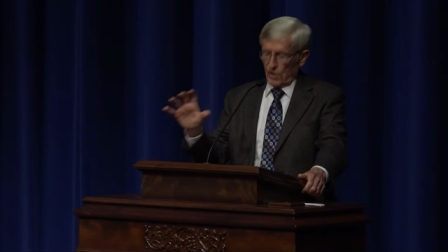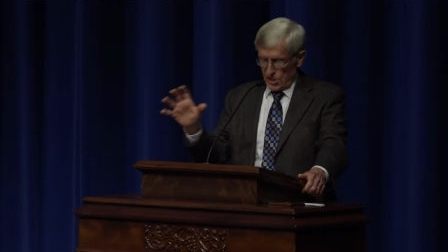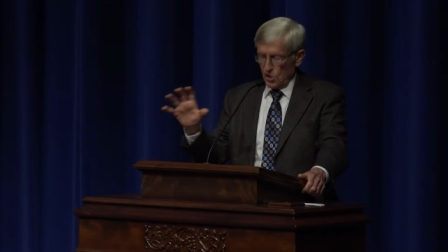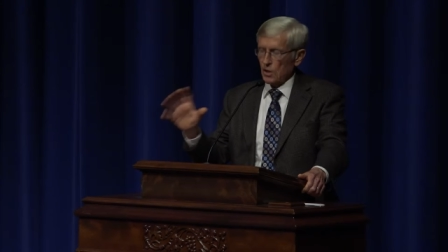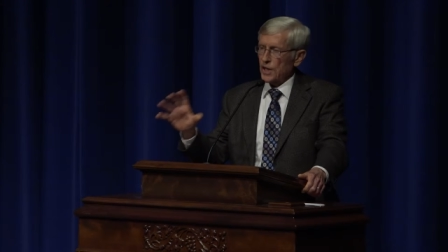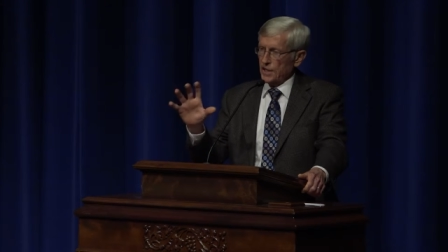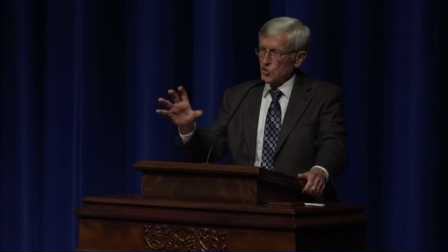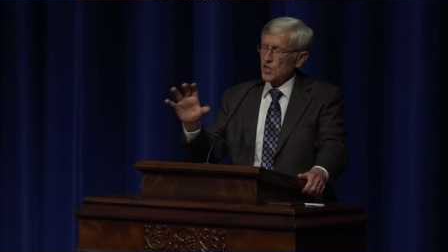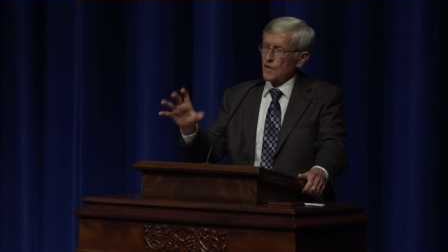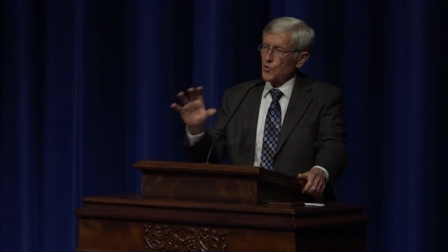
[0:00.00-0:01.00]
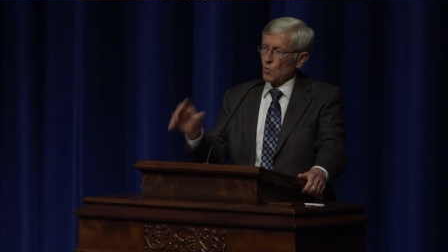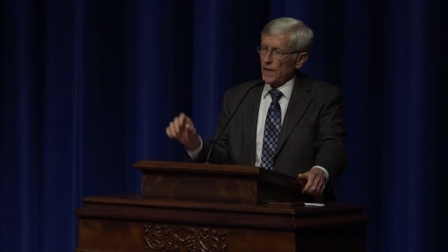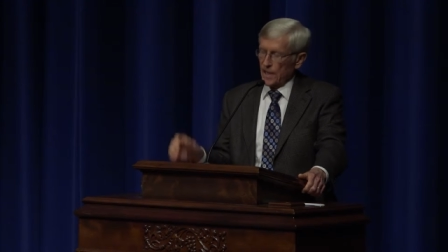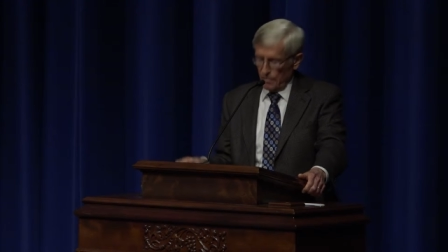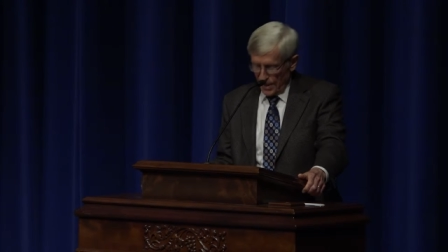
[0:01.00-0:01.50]
let's look and see if the
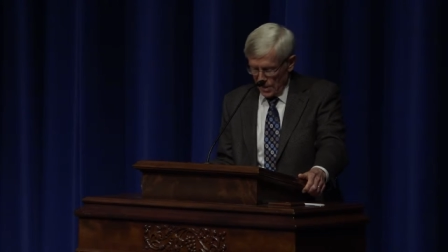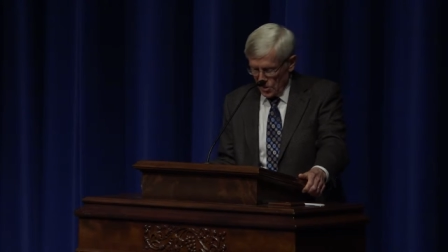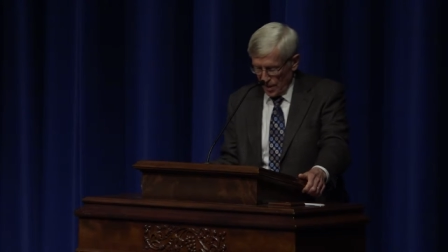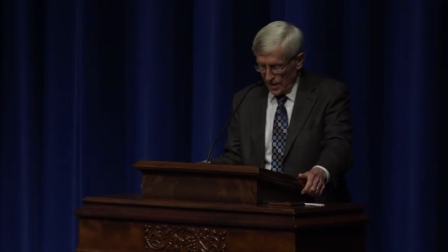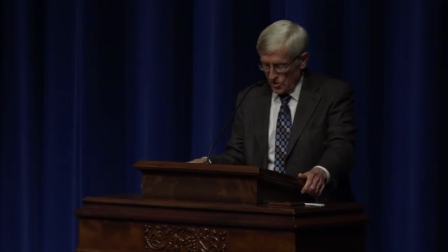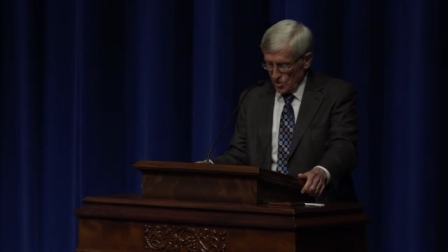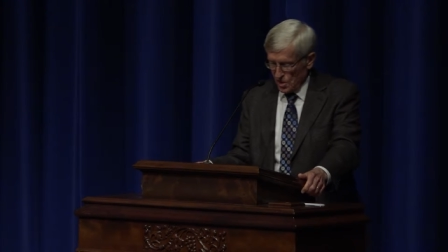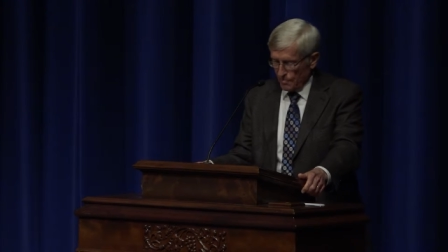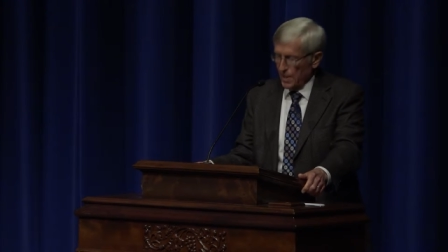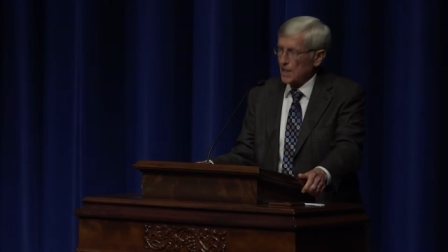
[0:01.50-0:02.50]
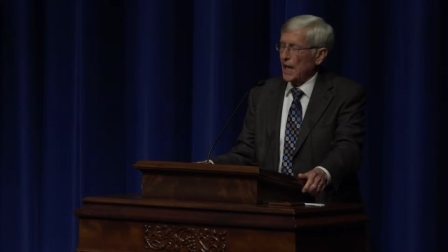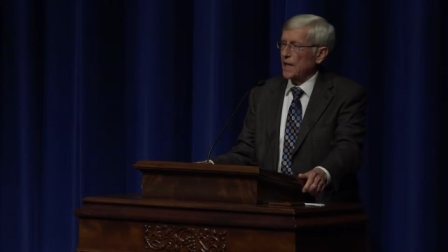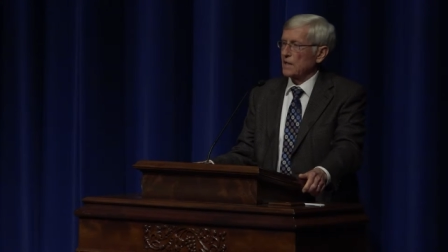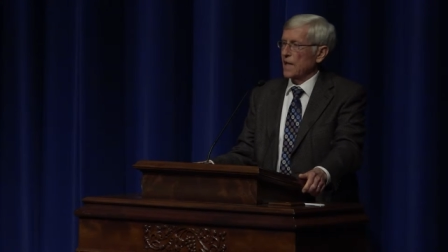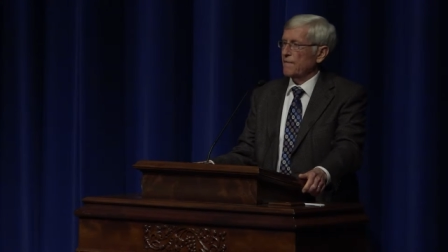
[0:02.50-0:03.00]
recommended changes have been
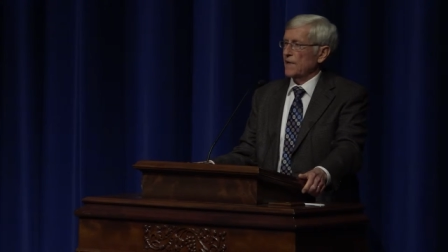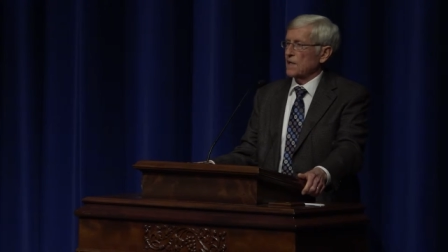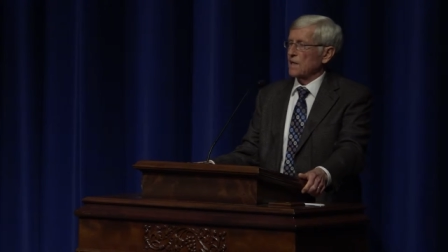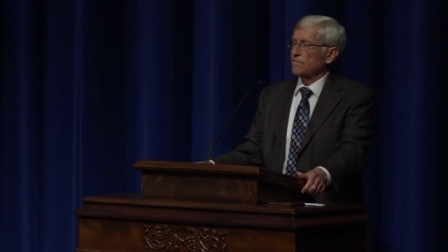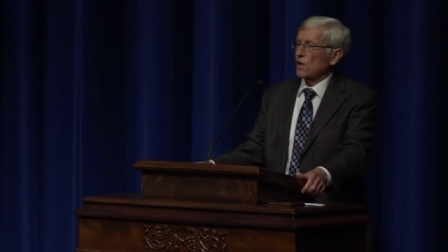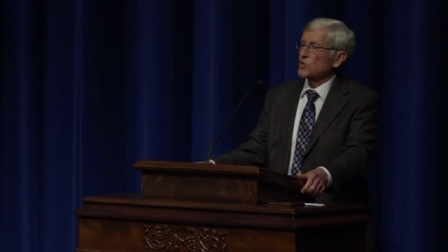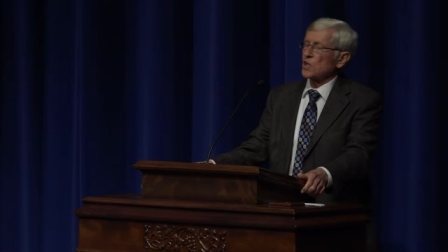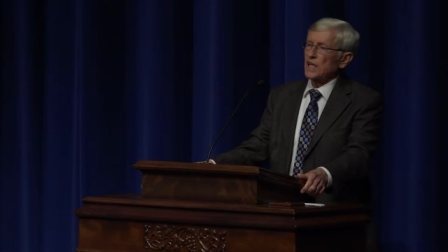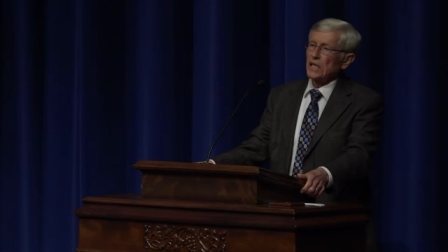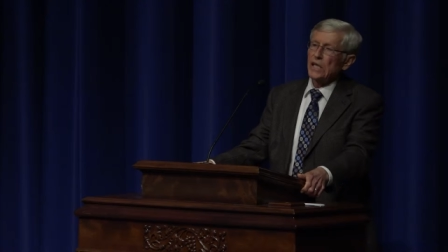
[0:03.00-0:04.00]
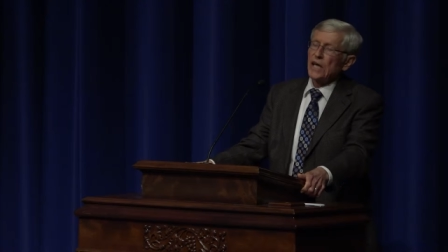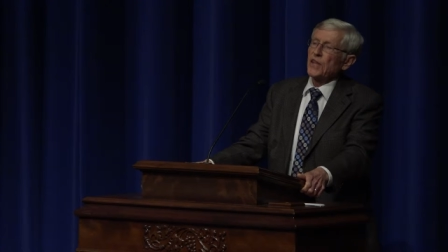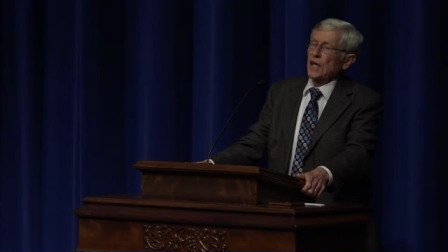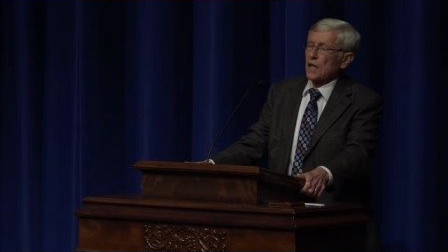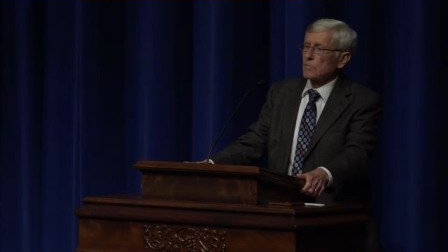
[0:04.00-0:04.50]
made, and they found that virtually
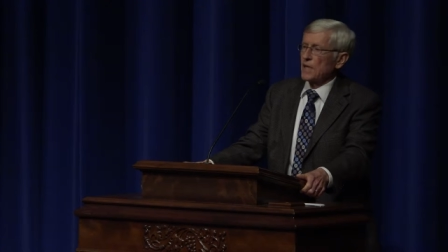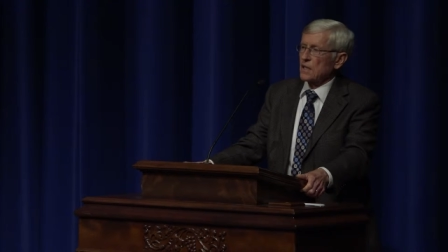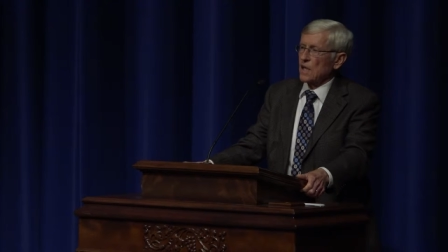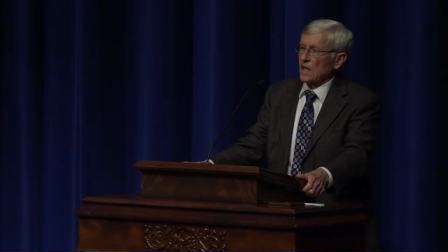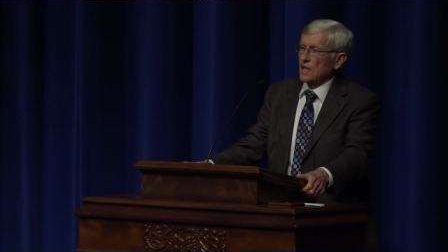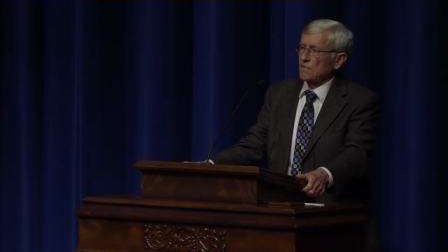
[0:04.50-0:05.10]
nothing had been done.